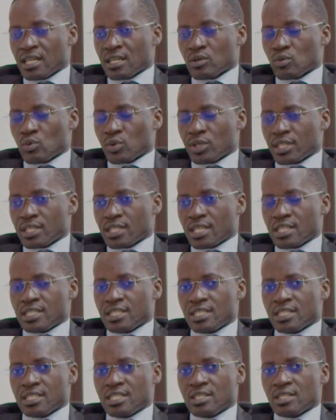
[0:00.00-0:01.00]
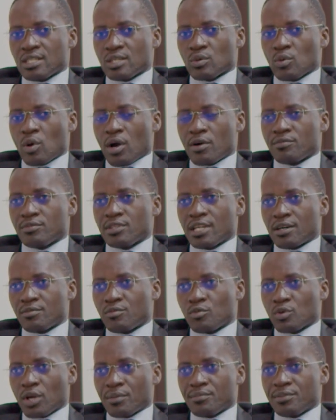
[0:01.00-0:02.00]
We
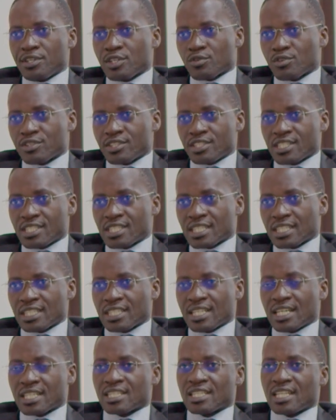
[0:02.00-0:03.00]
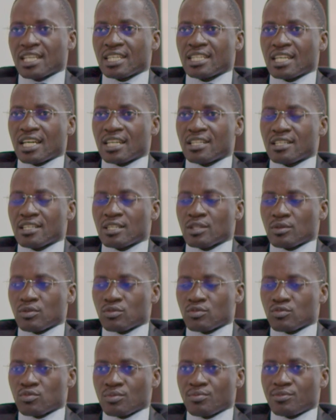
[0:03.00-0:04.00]
have been coordinating in that line and
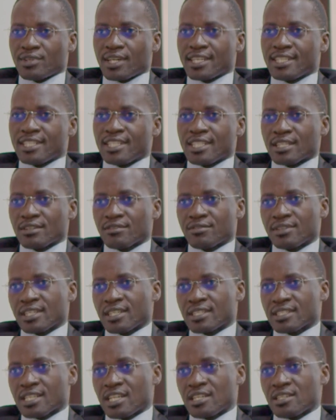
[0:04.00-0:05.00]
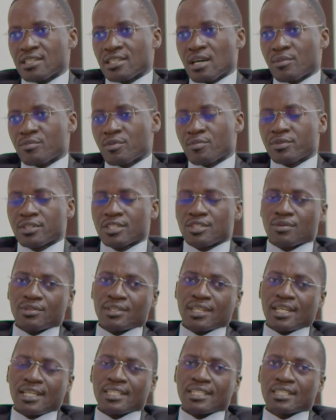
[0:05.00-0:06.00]
streamlining things and appropriate
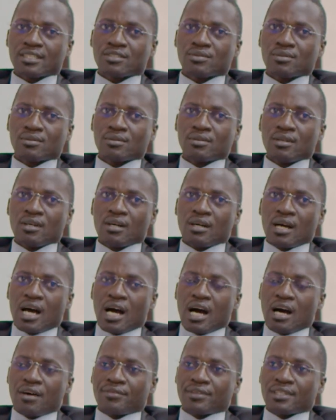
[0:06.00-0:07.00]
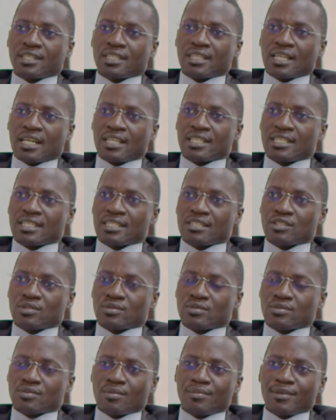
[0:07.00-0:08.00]
ordering. So I think, and there's
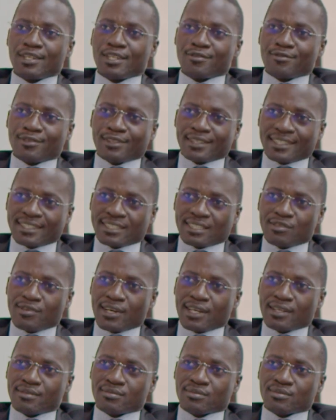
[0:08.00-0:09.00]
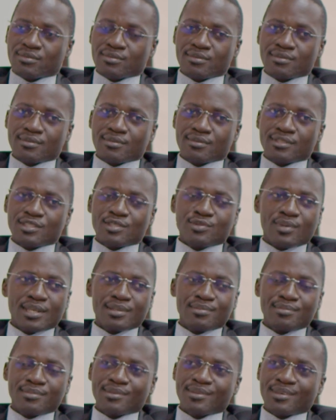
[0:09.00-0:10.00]
so many things. If I am to
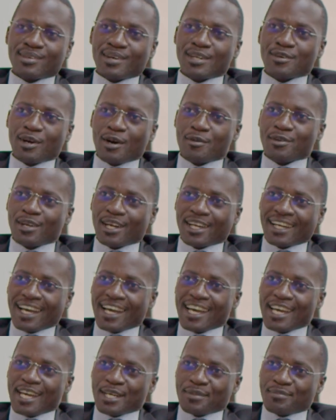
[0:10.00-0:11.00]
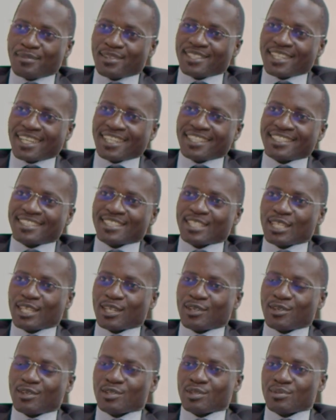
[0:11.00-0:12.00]
describe how we are has
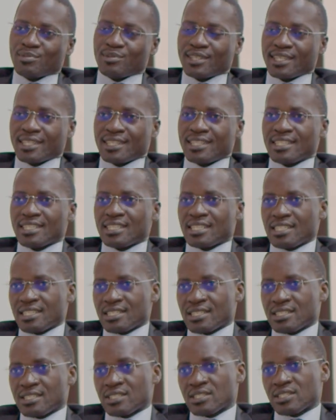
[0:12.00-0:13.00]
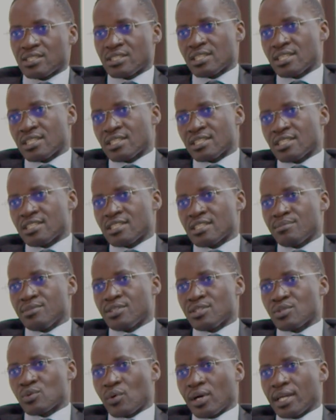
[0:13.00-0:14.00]
contributed, it is a
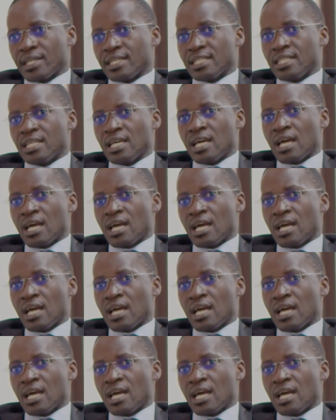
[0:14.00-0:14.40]
bit wide.